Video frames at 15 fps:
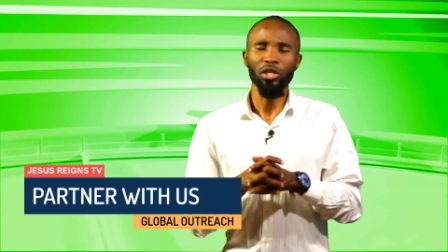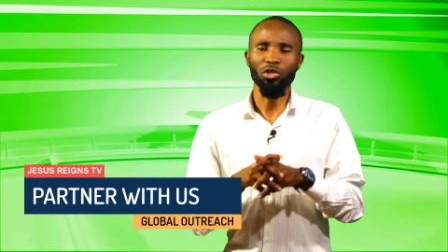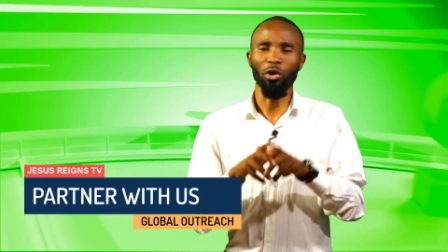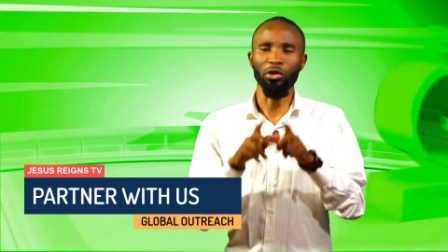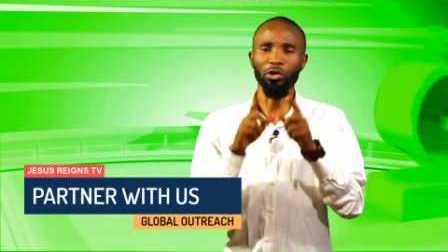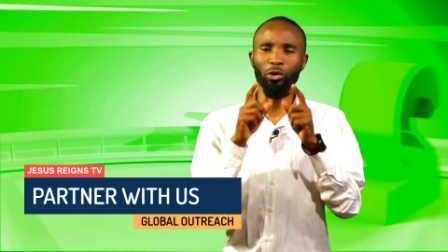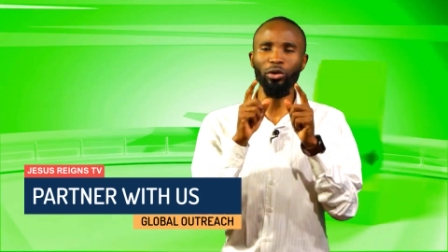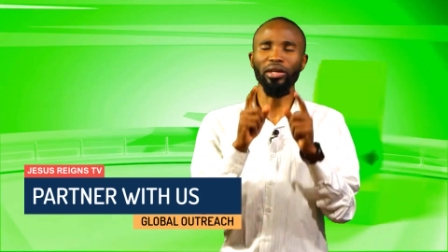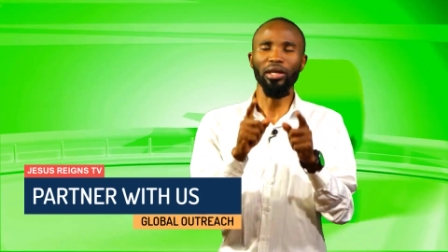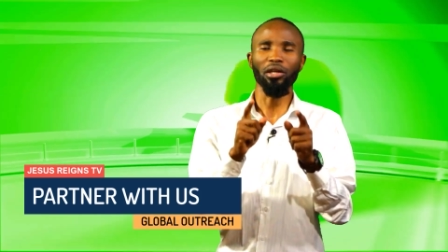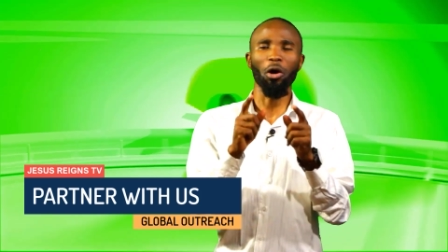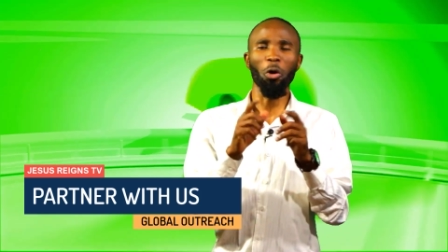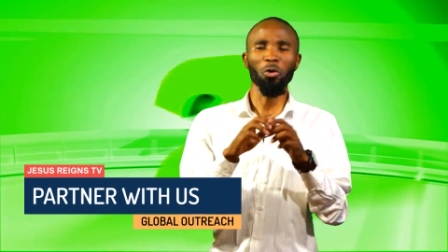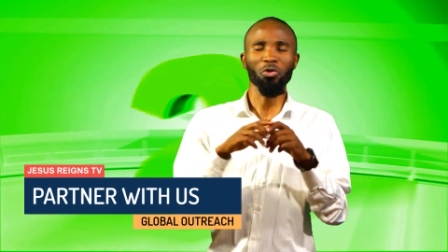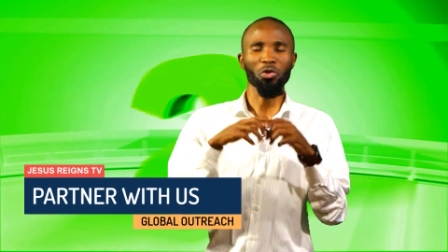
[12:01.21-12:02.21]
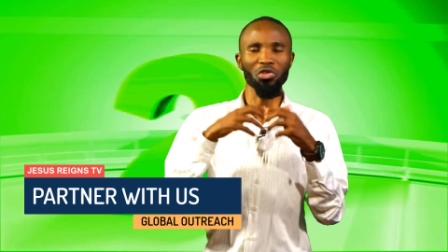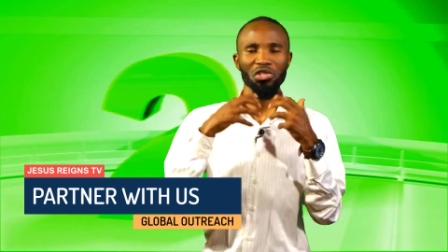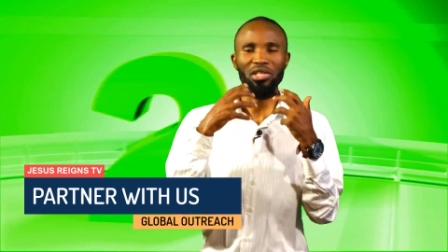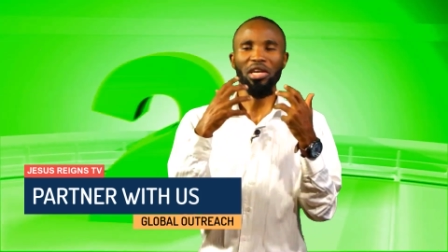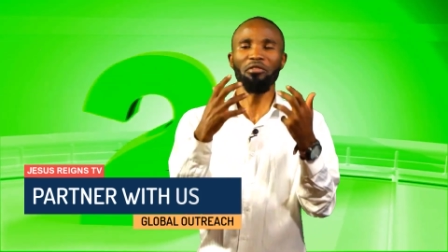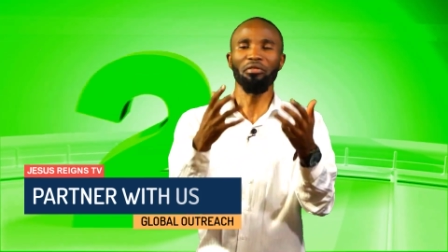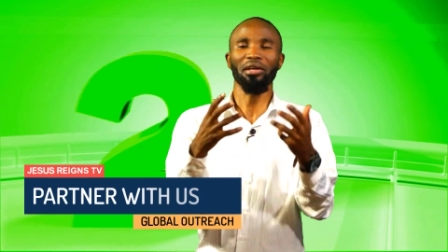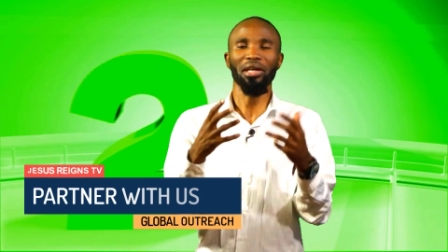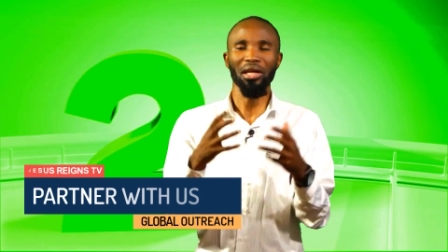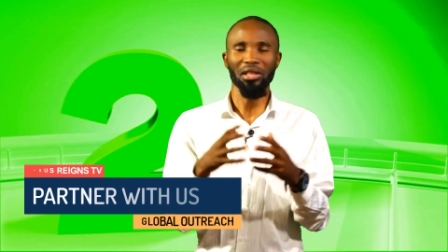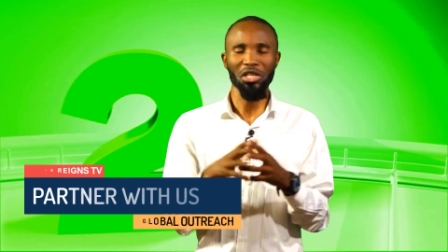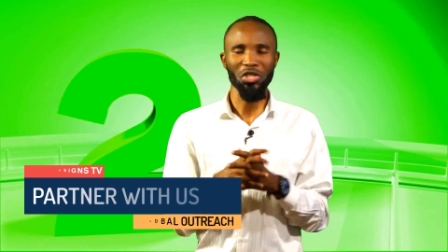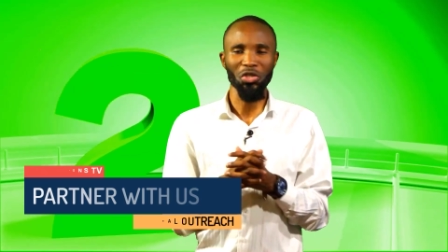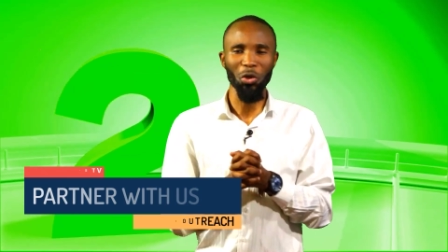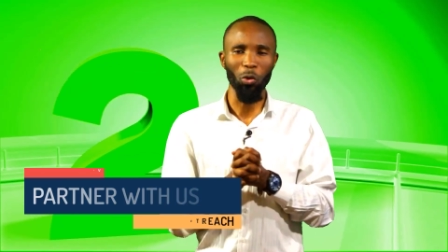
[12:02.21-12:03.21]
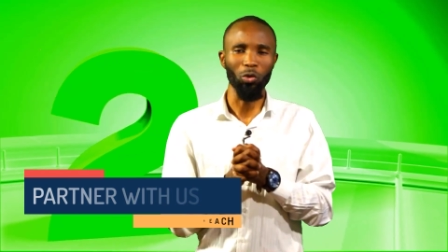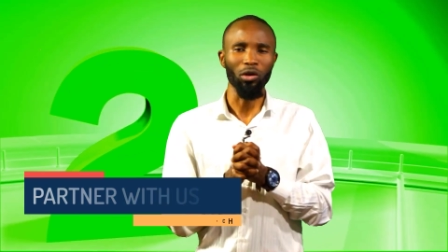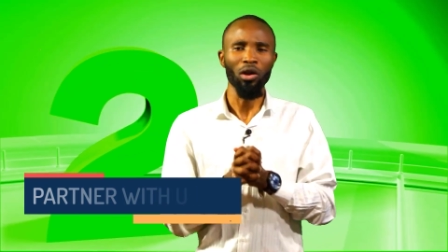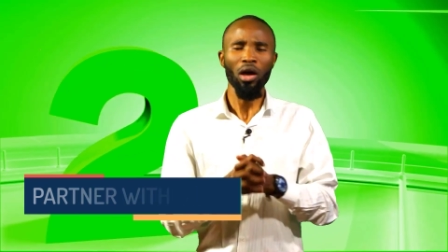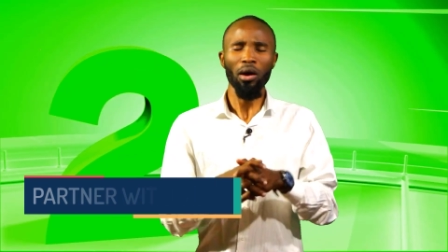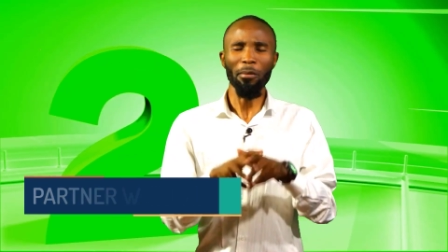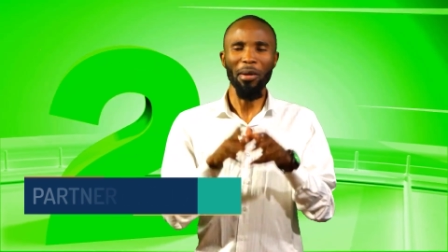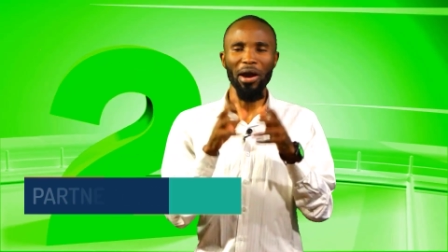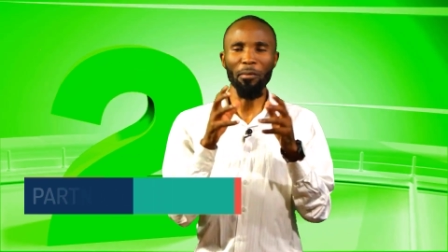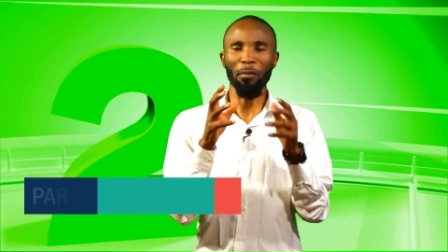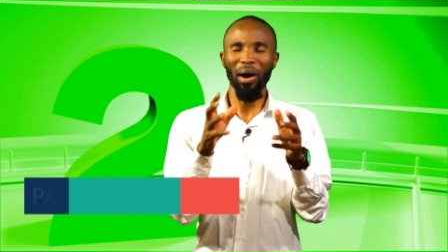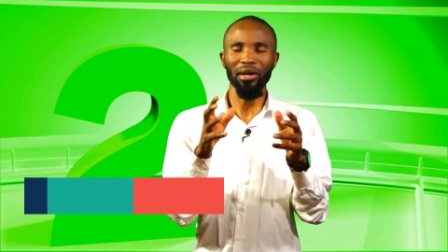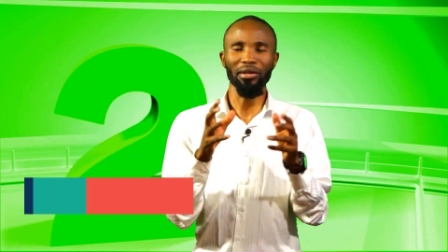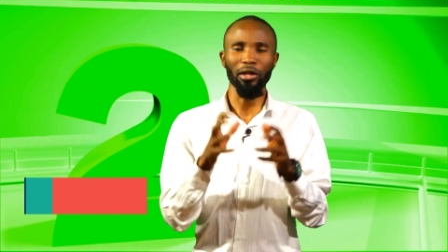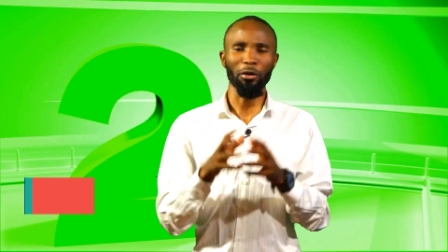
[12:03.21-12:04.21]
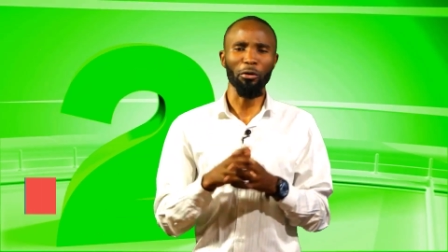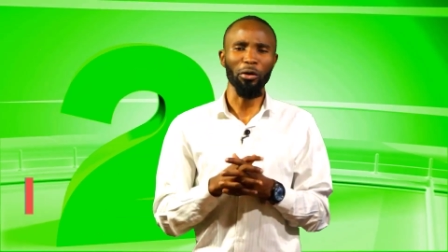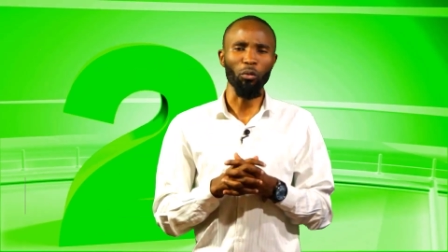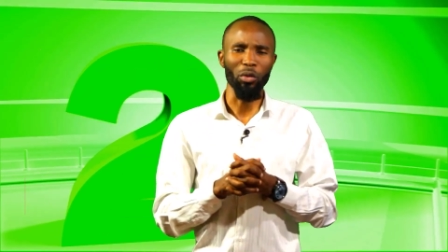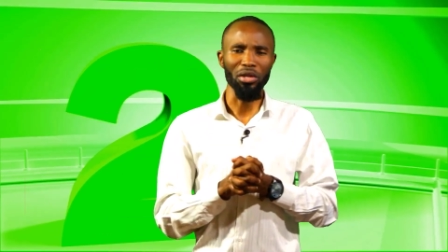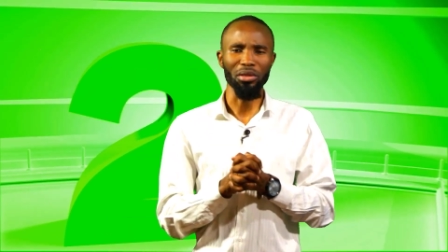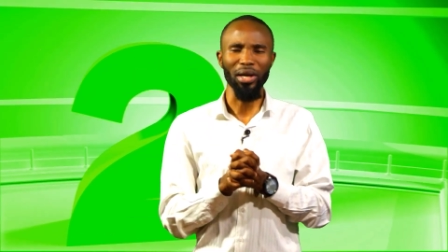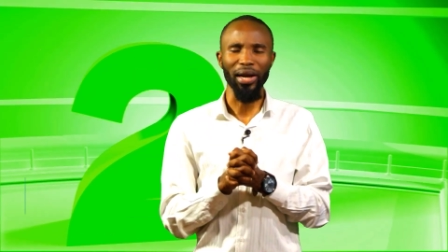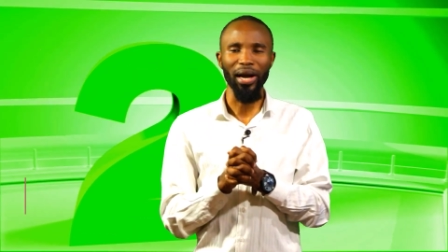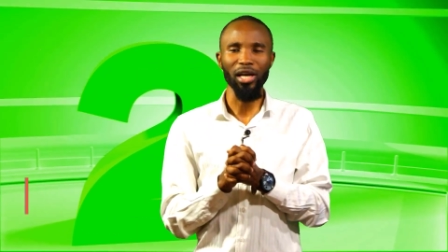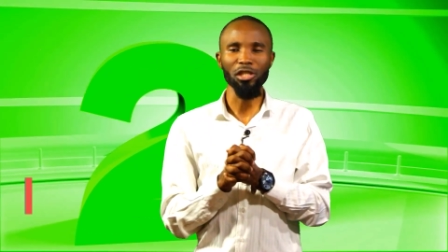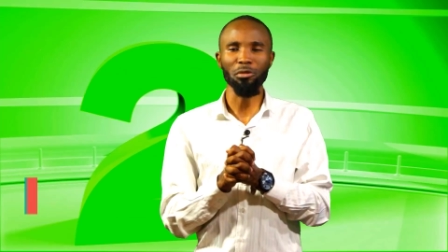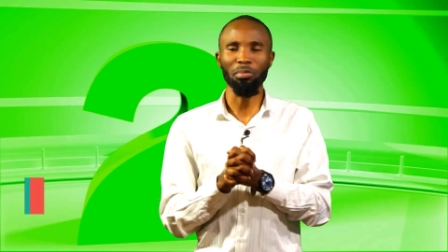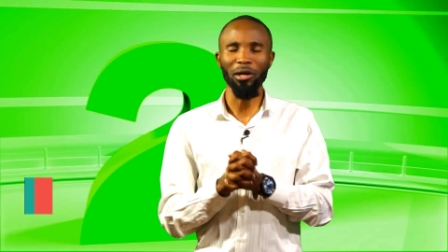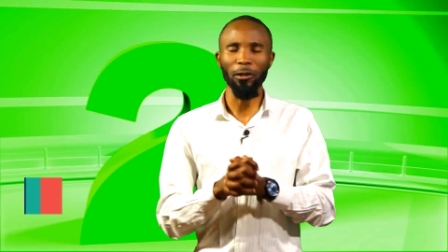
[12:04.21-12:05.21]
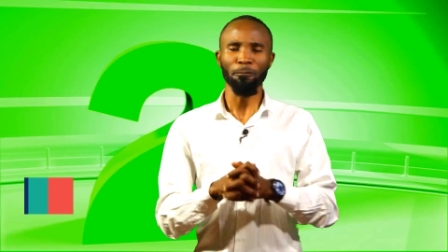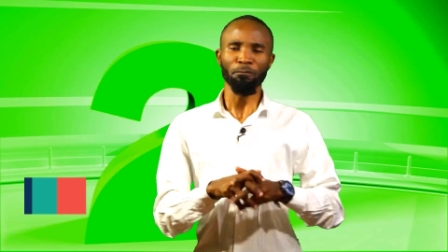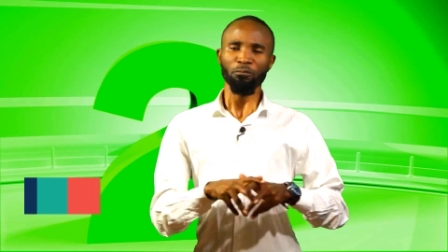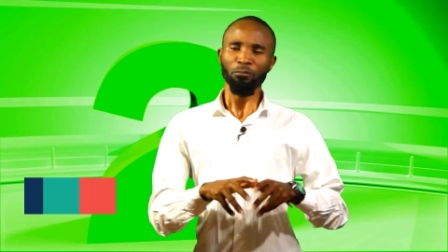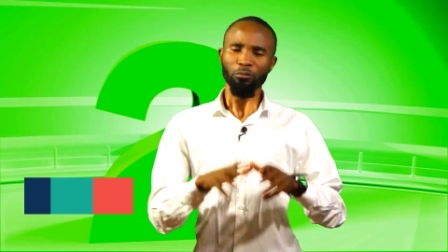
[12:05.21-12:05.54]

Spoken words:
So you can also save another soul by partnering with the gospel,